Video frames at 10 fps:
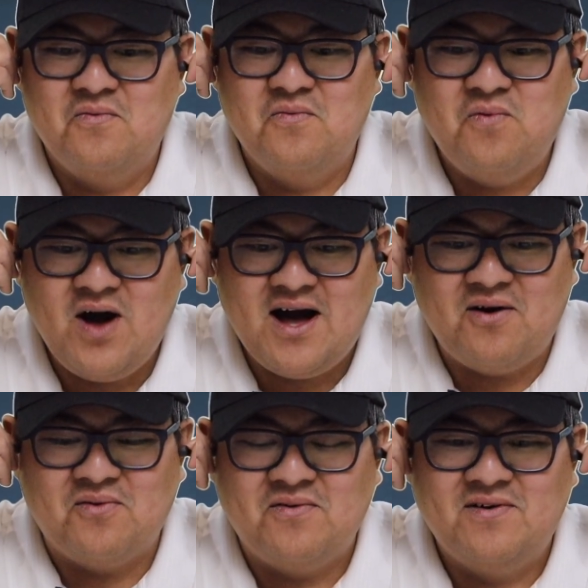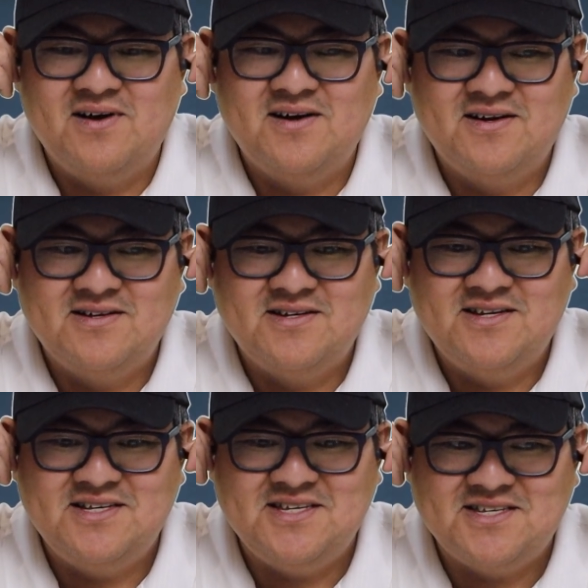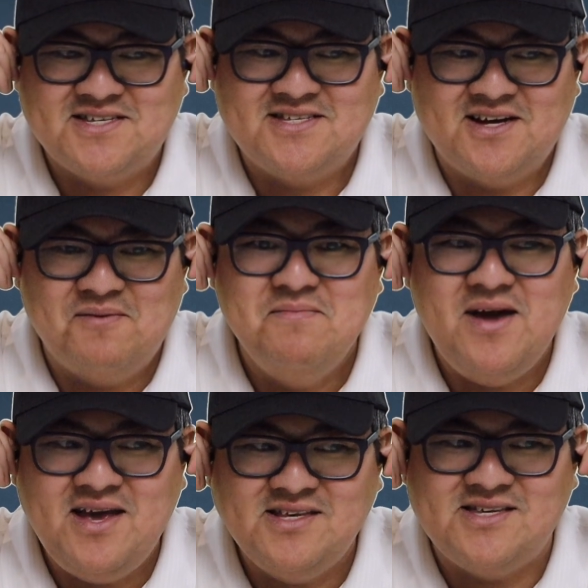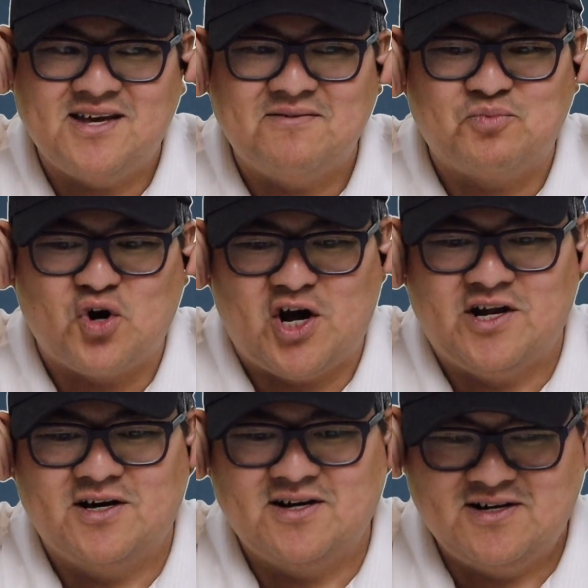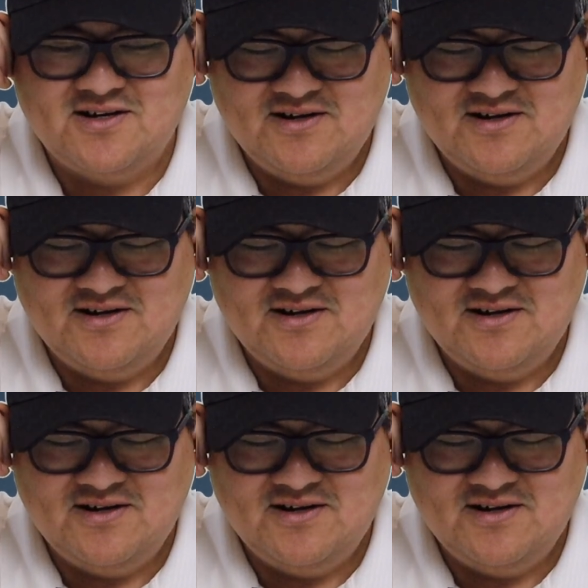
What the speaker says: Wow, this is an amazing product.